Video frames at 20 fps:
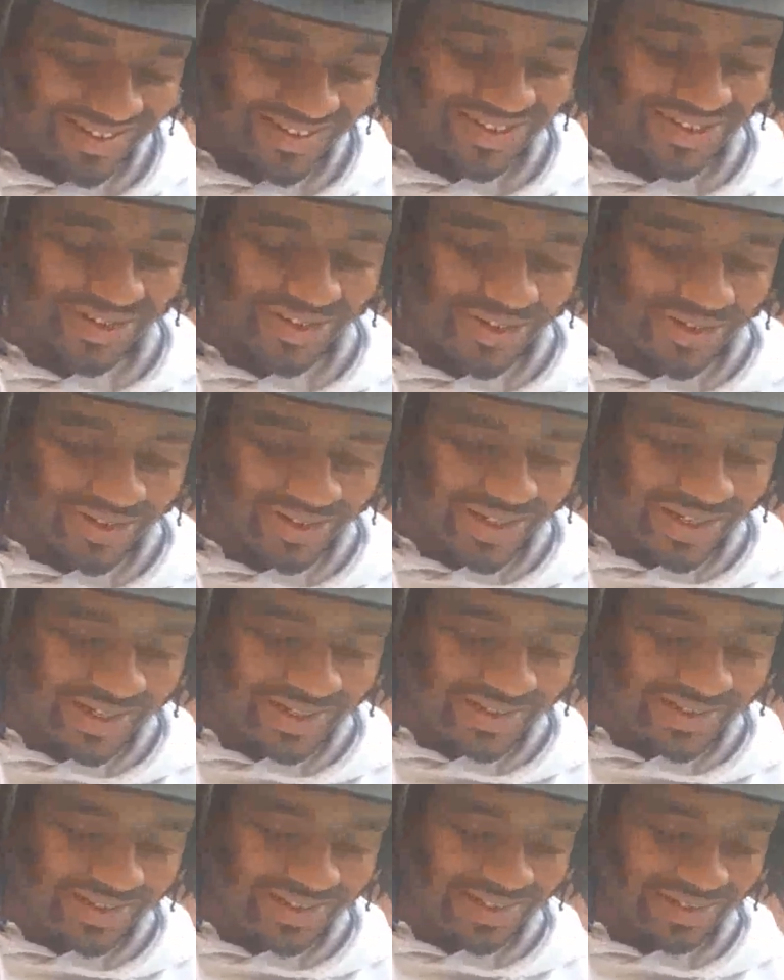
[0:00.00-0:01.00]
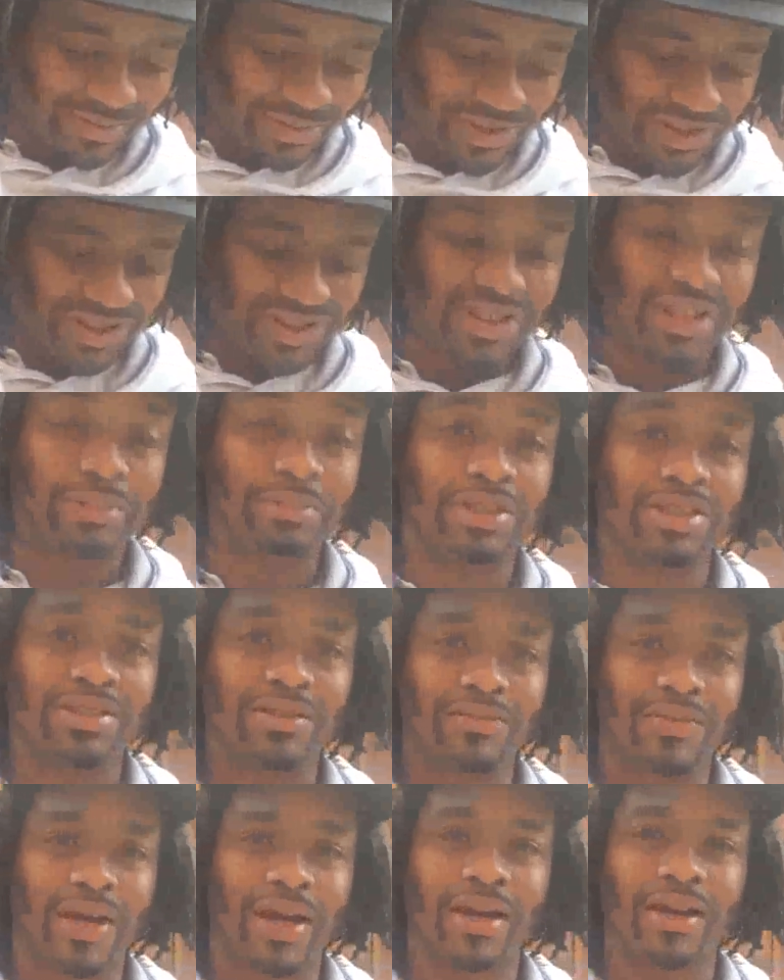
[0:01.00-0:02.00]
So all that is what Shem is
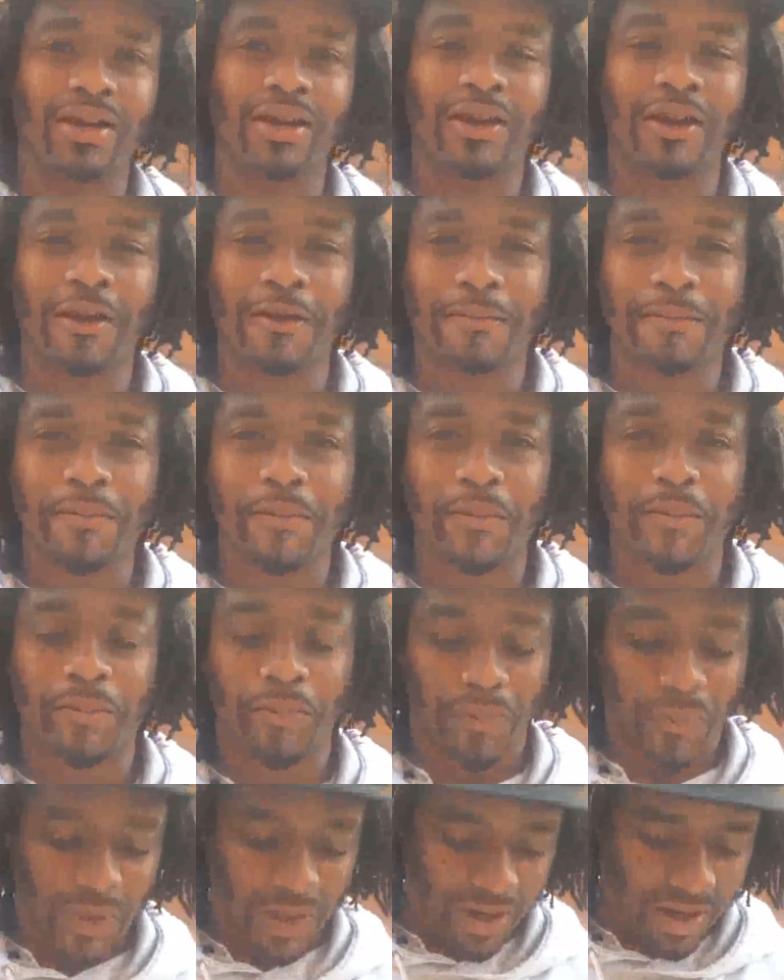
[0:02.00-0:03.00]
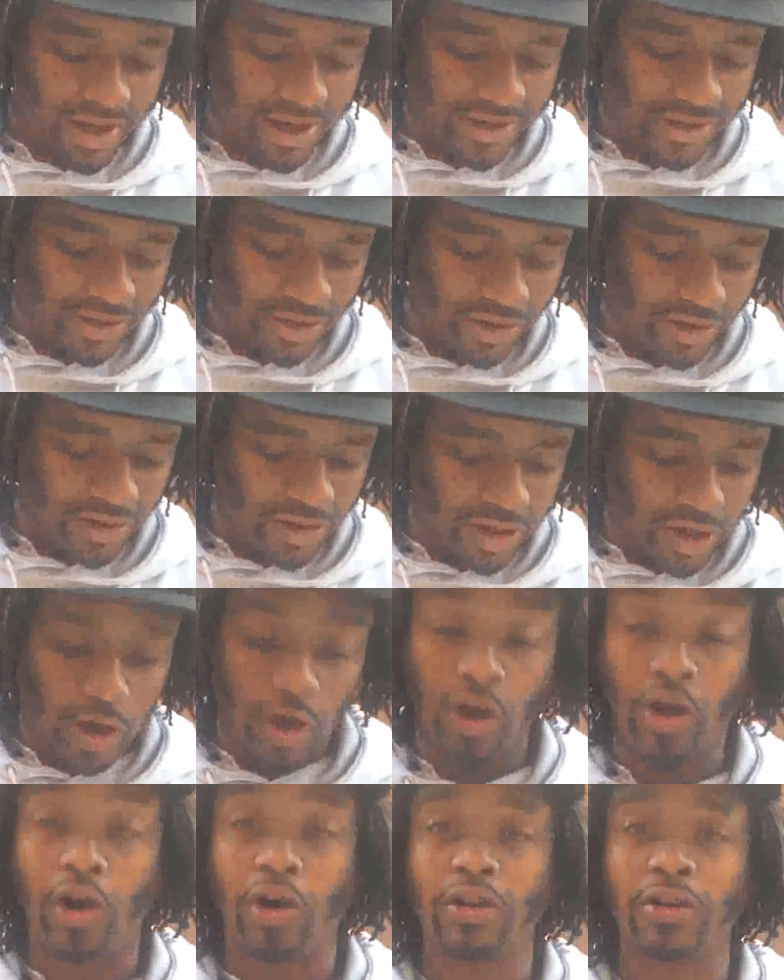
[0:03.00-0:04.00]
dividing up. All right, you heard
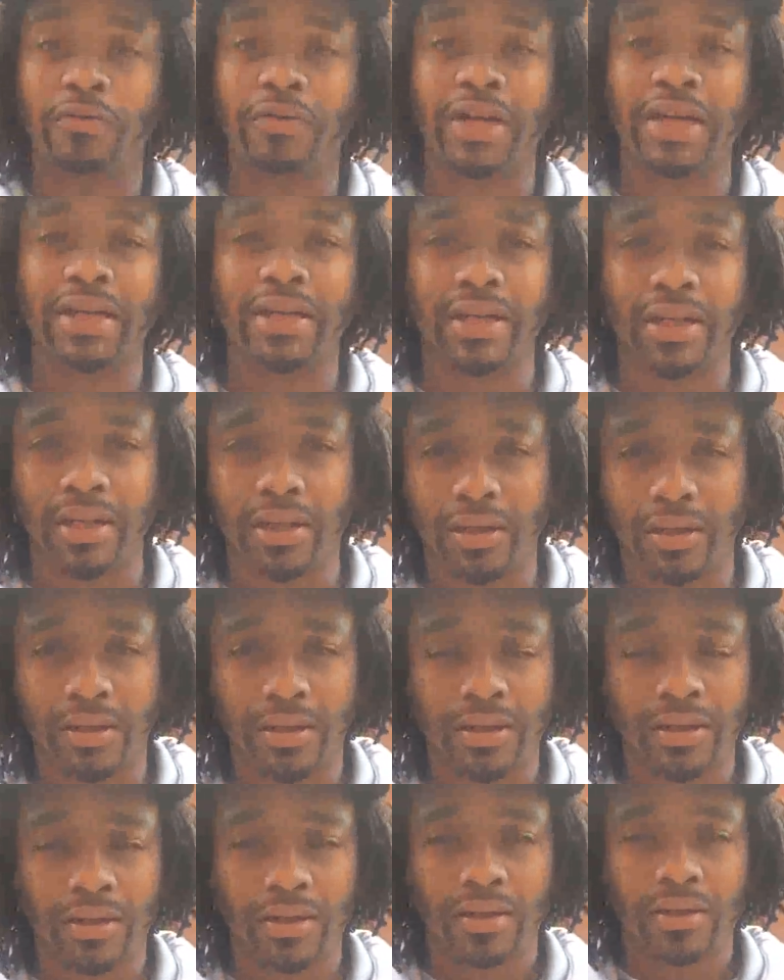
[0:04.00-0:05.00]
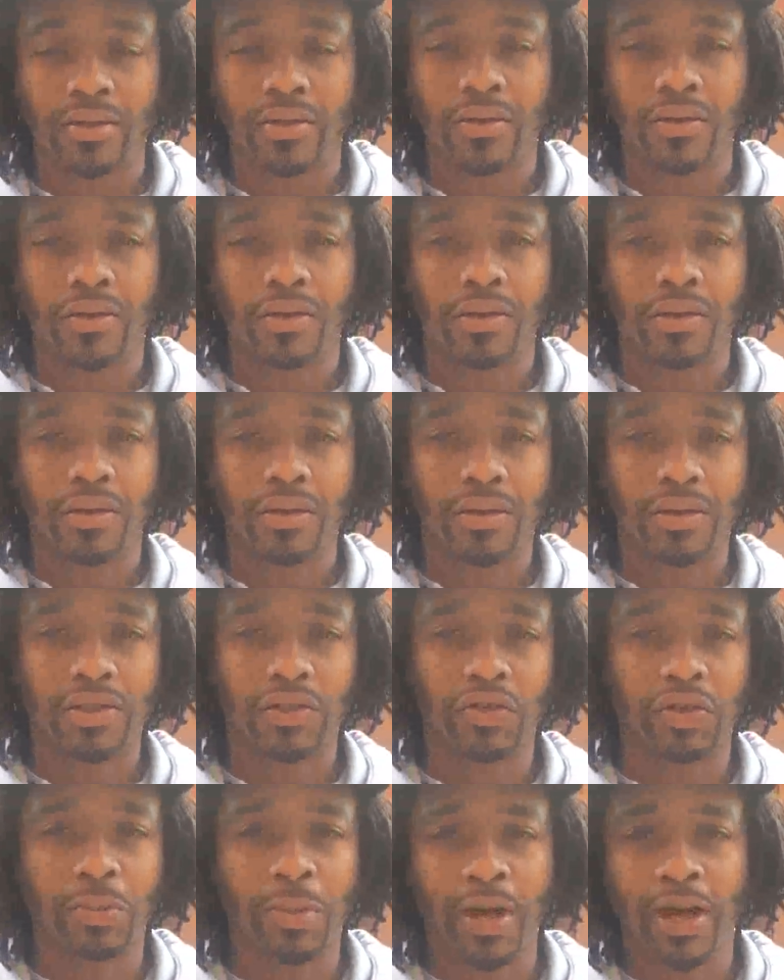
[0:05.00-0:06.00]
all of India,
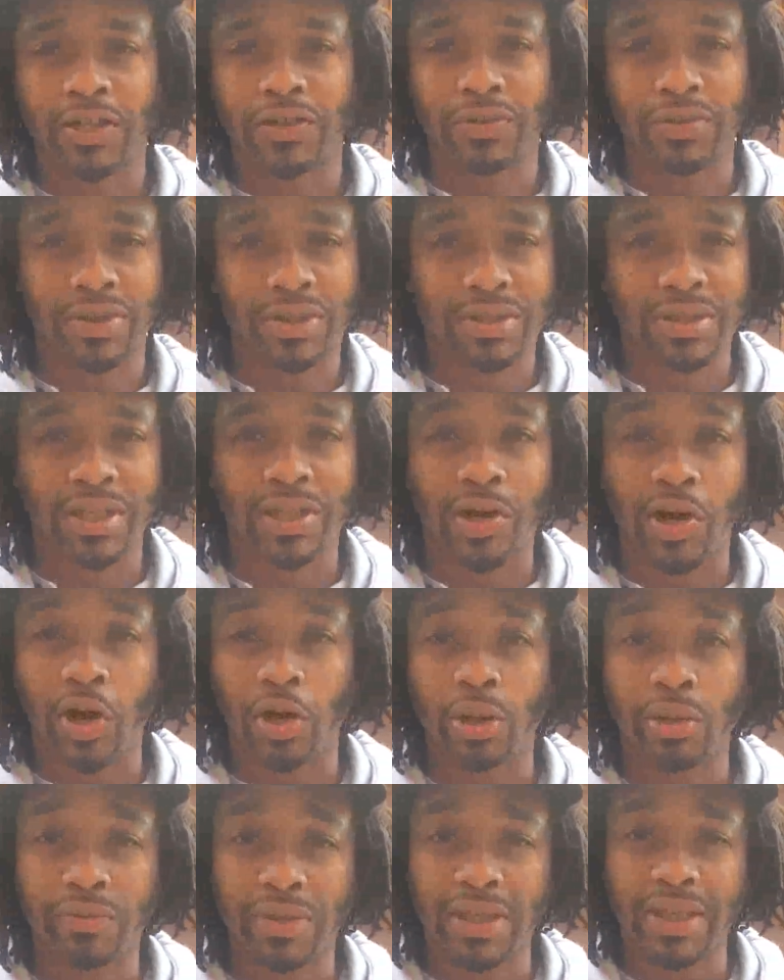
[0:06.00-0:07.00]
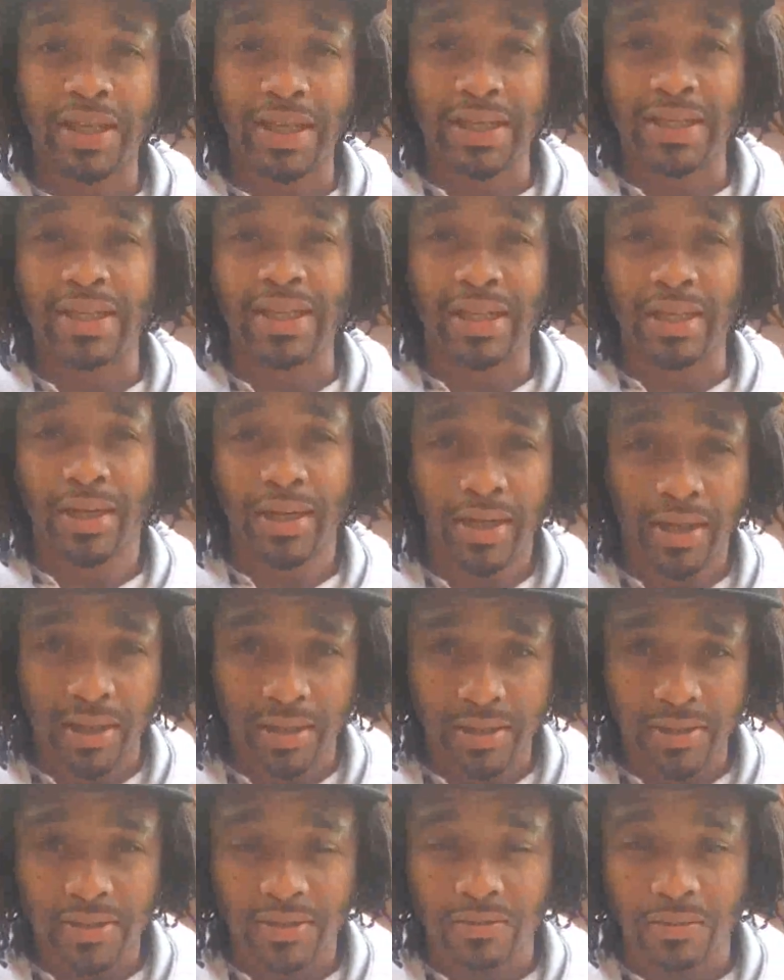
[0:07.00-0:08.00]
so you might as well just say all of the
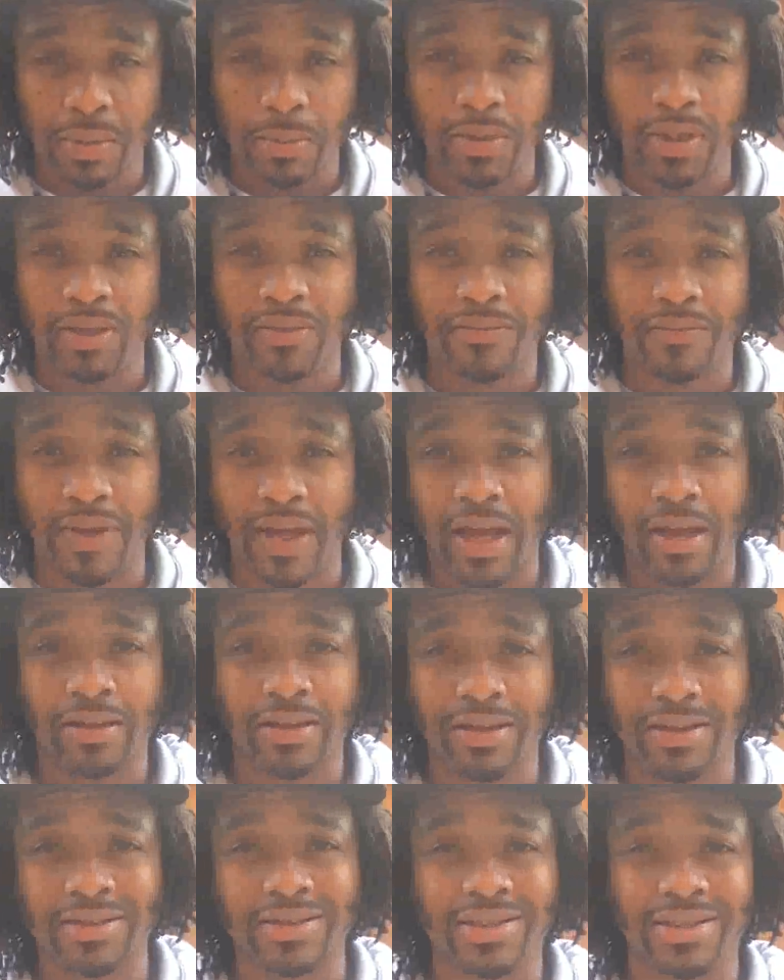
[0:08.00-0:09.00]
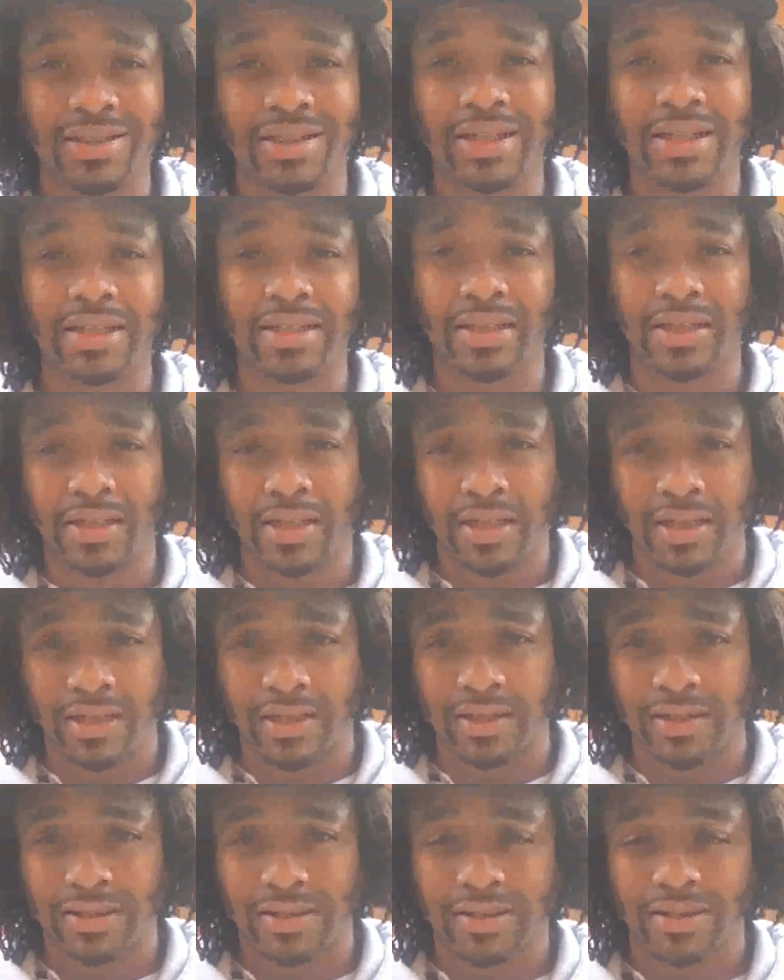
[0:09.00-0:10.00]
Indias. Remember, they found us in the
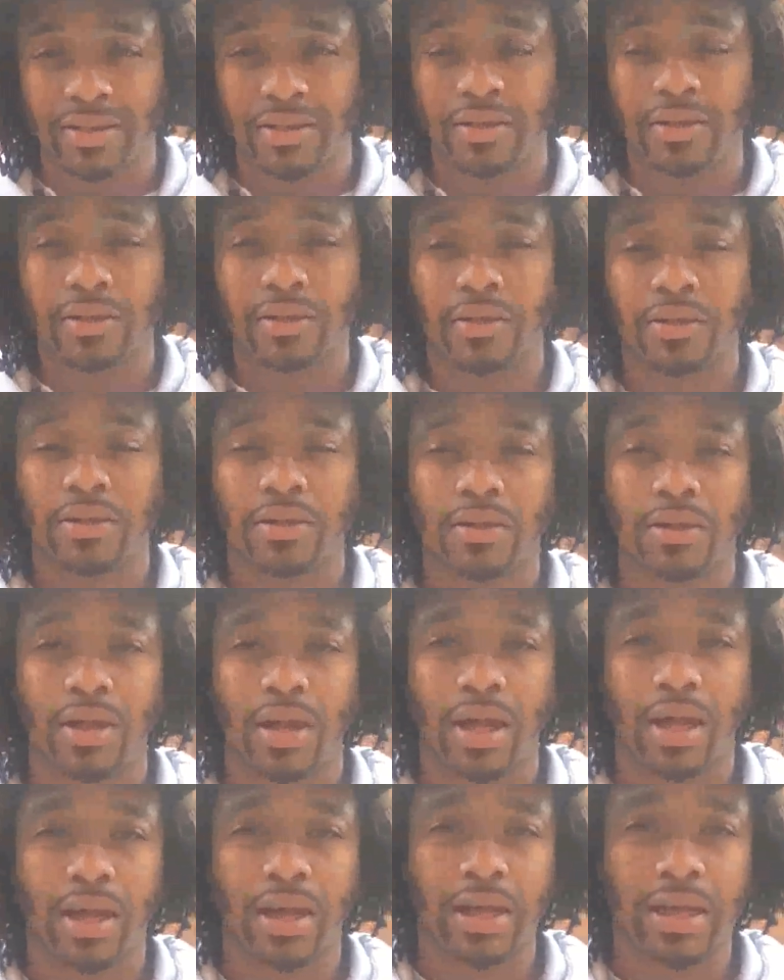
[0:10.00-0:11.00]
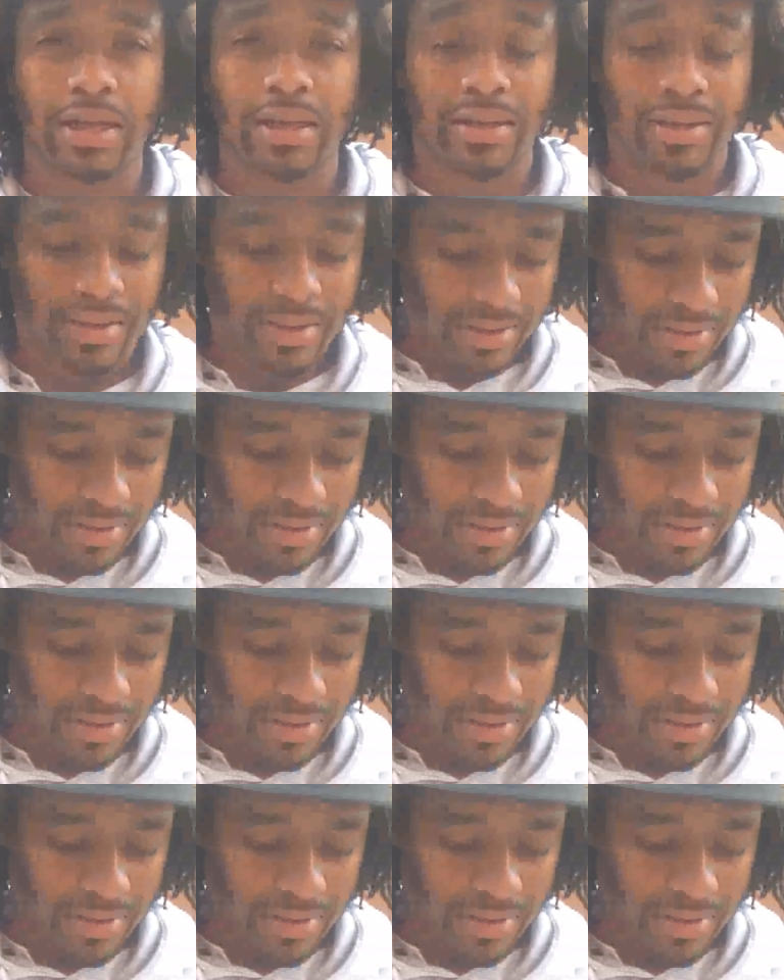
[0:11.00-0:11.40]
Indias. All right.